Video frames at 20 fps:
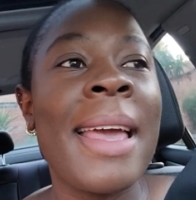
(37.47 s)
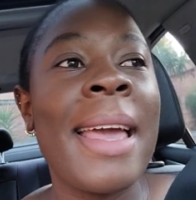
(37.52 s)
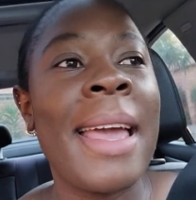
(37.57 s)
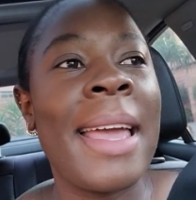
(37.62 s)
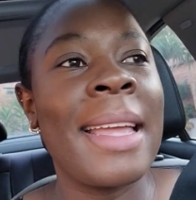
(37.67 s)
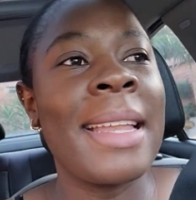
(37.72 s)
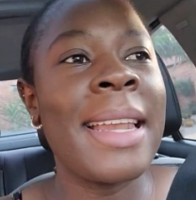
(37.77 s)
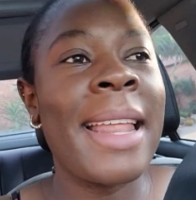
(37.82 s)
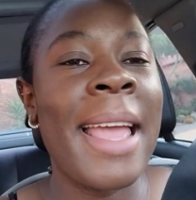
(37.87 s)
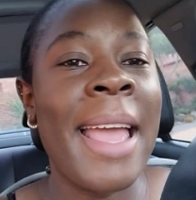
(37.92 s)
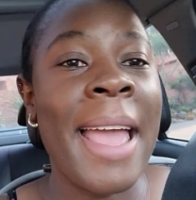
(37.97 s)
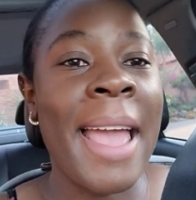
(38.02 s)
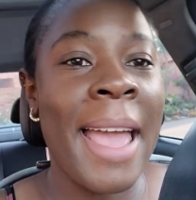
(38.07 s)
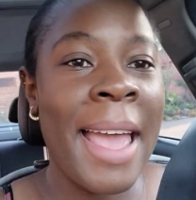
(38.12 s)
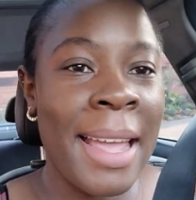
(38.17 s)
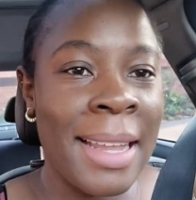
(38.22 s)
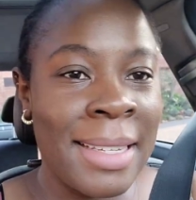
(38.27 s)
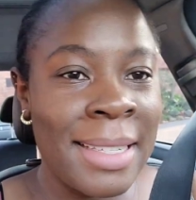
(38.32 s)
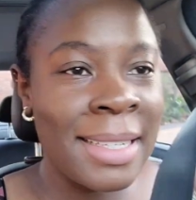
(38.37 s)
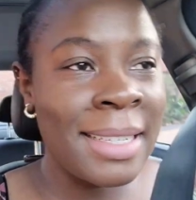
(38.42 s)
and
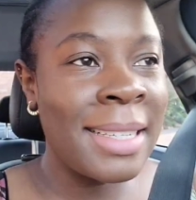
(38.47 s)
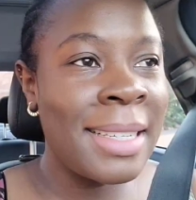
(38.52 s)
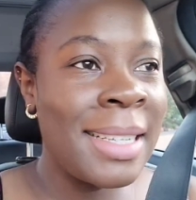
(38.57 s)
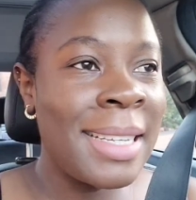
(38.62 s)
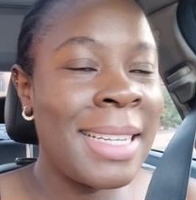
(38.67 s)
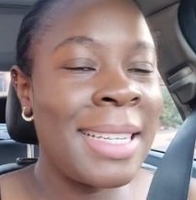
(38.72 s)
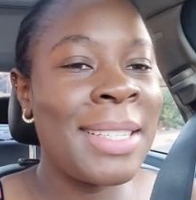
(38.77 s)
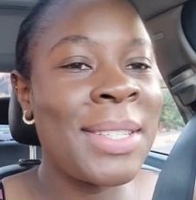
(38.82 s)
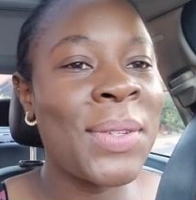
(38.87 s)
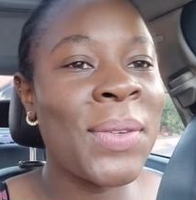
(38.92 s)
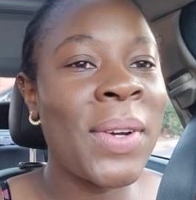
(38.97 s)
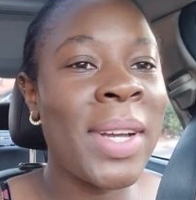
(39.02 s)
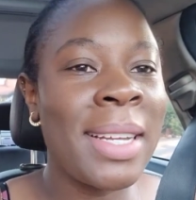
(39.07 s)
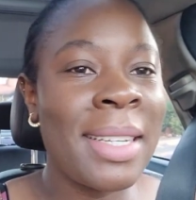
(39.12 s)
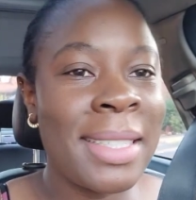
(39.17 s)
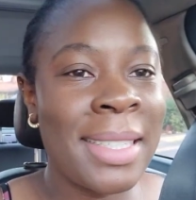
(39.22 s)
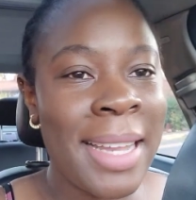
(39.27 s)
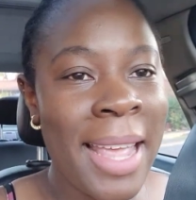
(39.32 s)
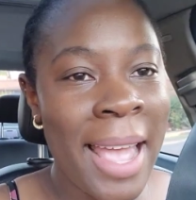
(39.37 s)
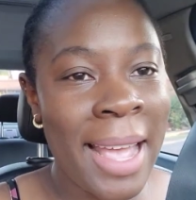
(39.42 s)
heading into a
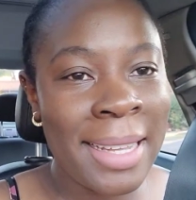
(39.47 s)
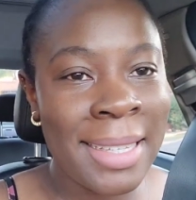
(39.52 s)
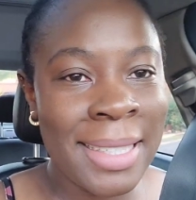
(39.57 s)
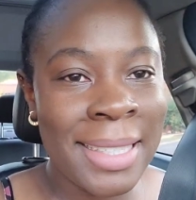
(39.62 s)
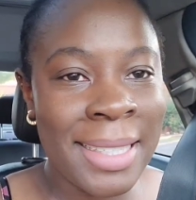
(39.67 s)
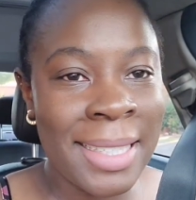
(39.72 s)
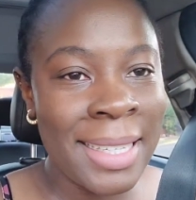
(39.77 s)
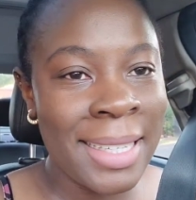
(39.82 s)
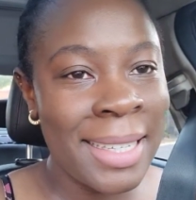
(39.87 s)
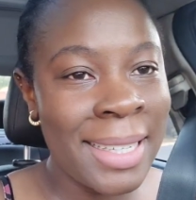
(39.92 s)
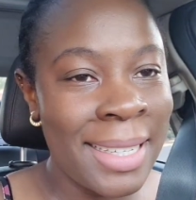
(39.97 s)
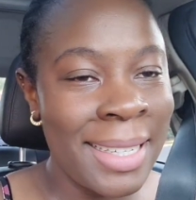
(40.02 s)
taxi.